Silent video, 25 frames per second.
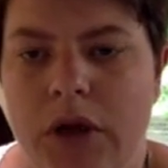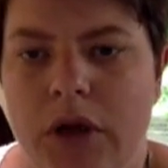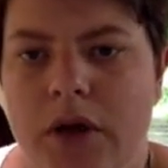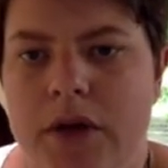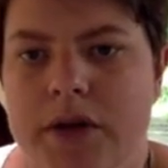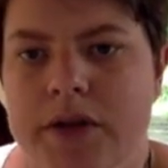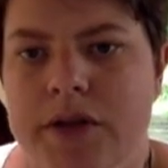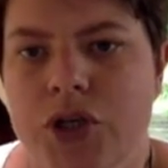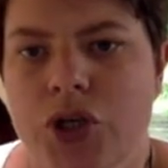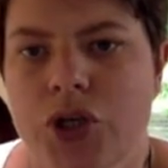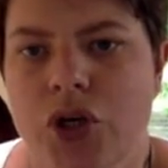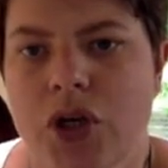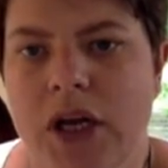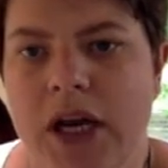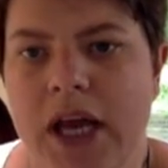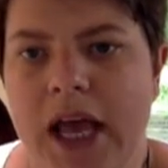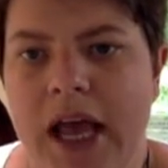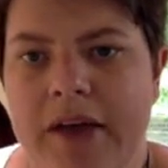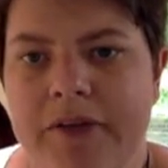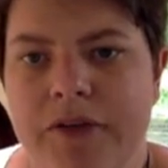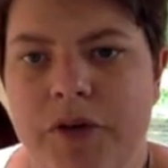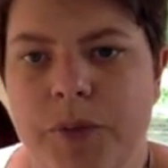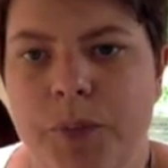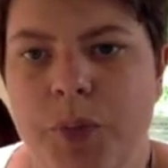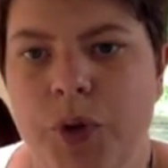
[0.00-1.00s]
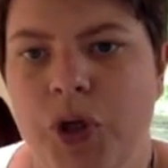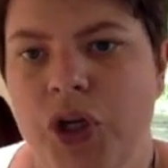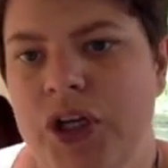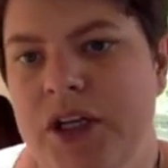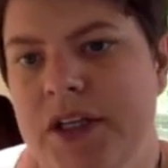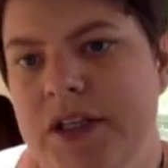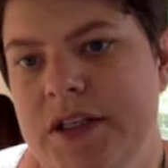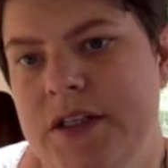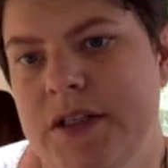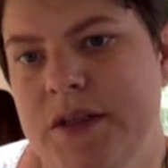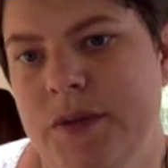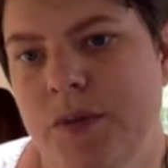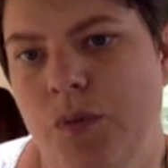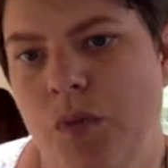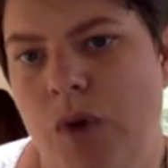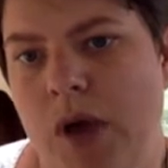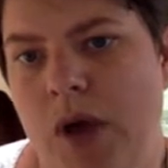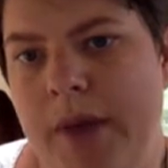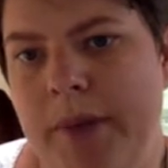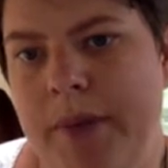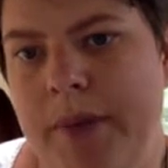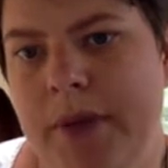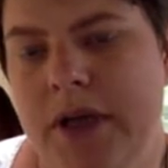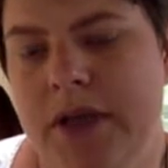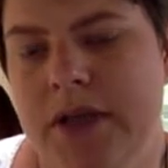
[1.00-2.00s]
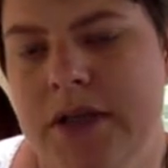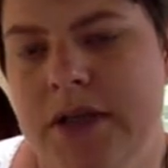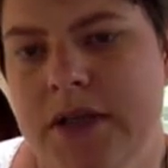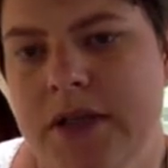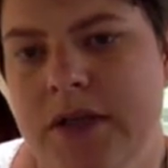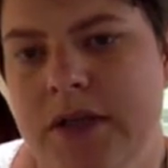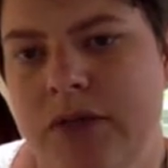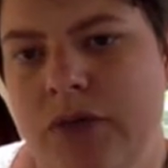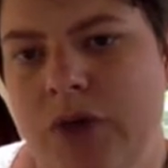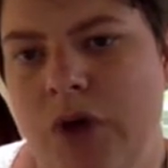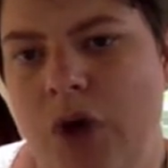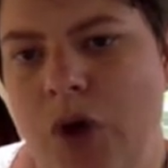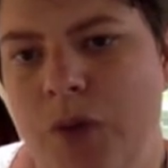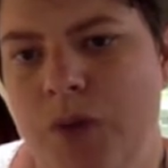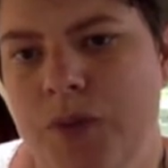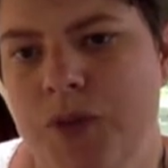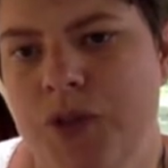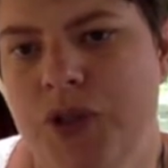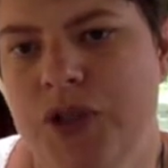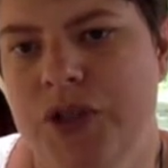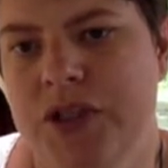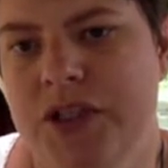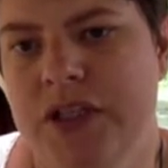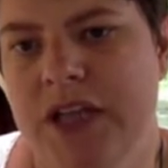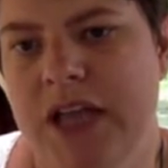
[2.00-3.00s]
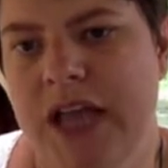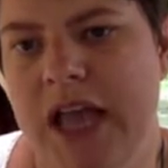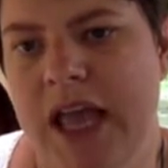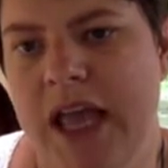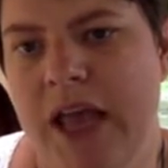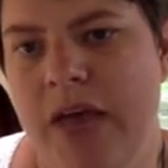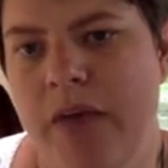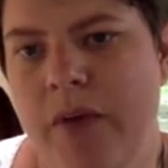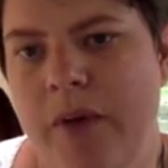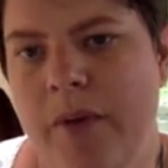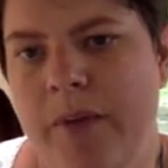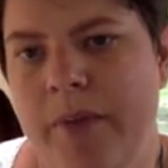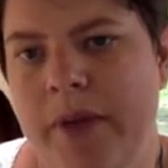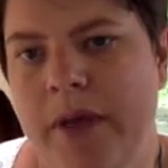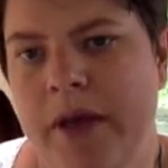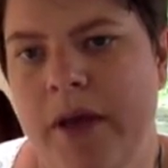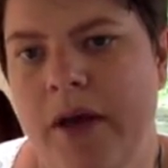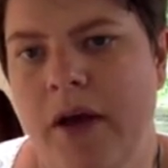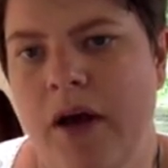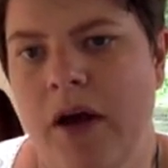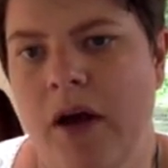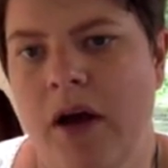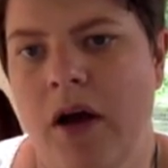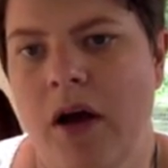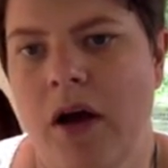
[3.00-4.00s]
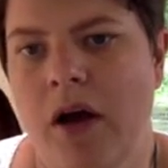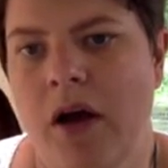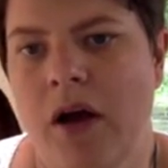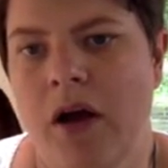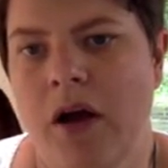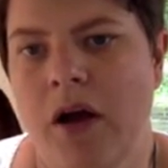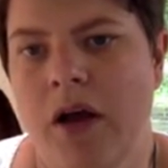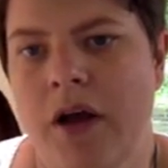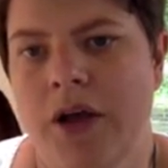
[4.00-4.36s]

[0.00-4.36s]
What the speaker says: So you're gonna have to put it somewhere because the options in Aweber are,